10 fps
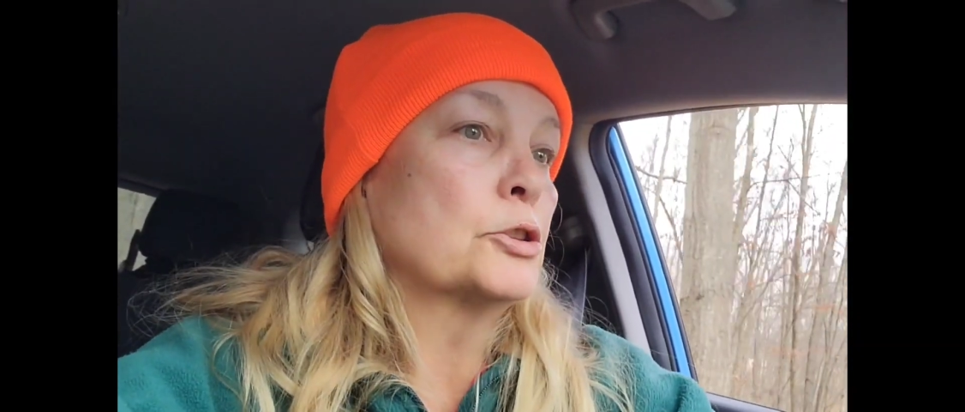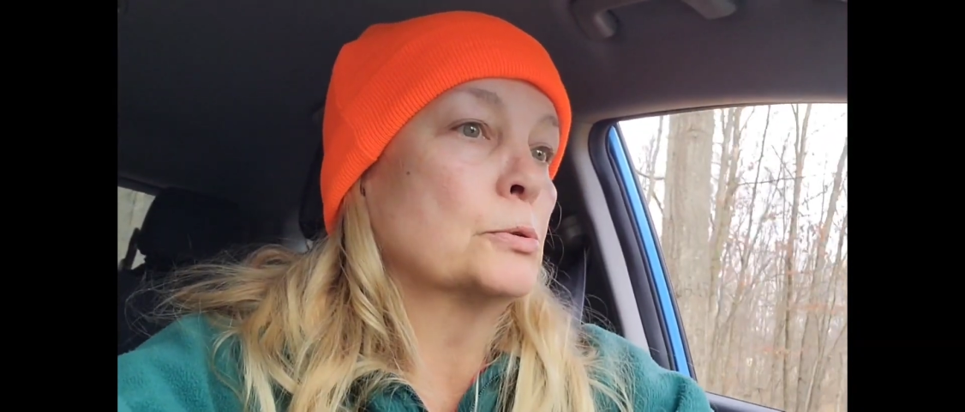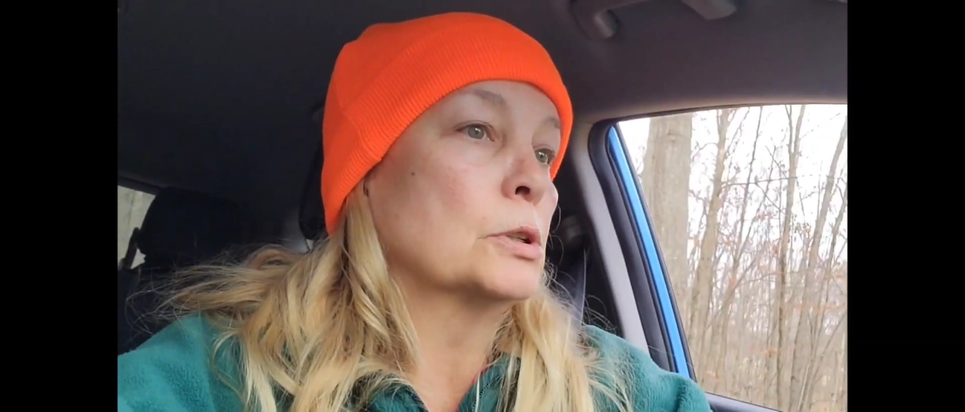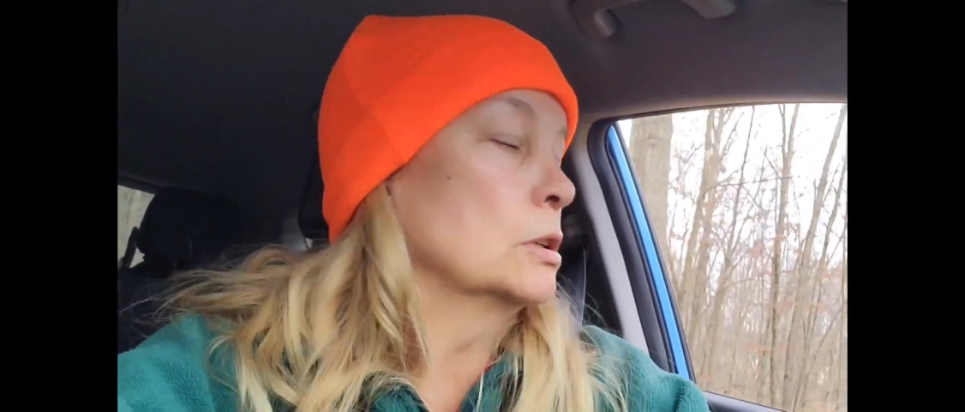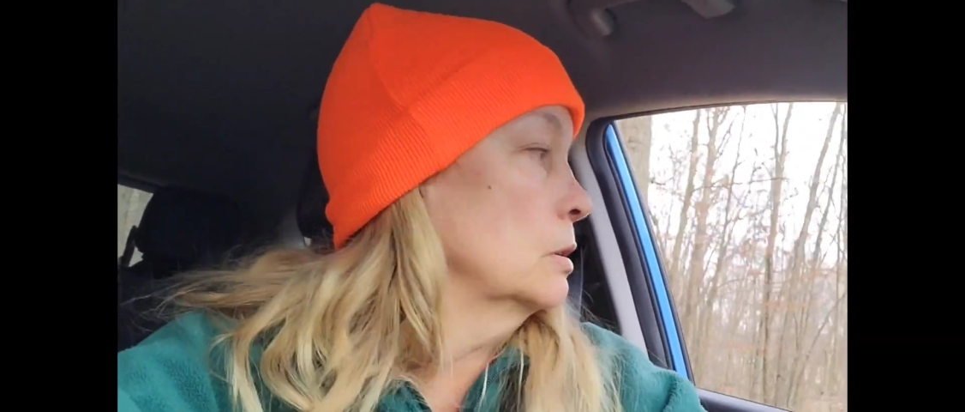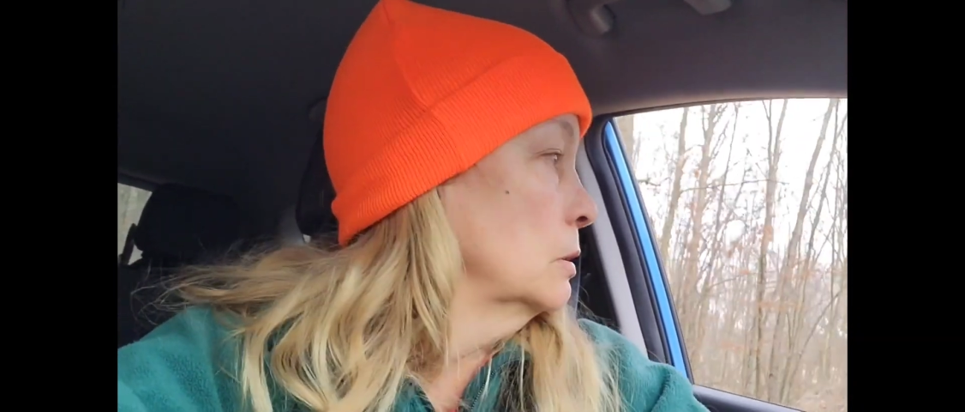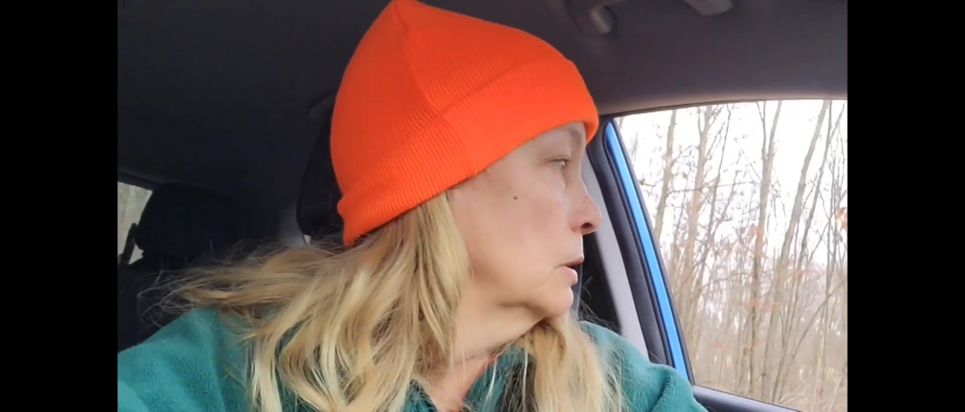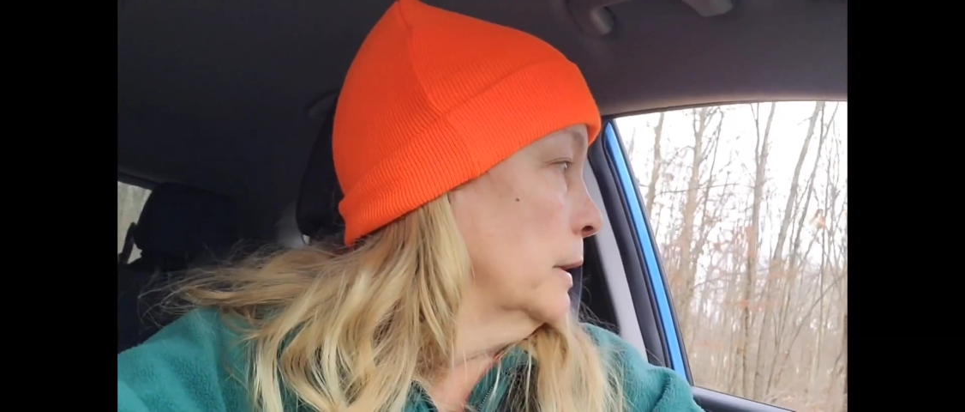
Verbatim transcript: squirrel.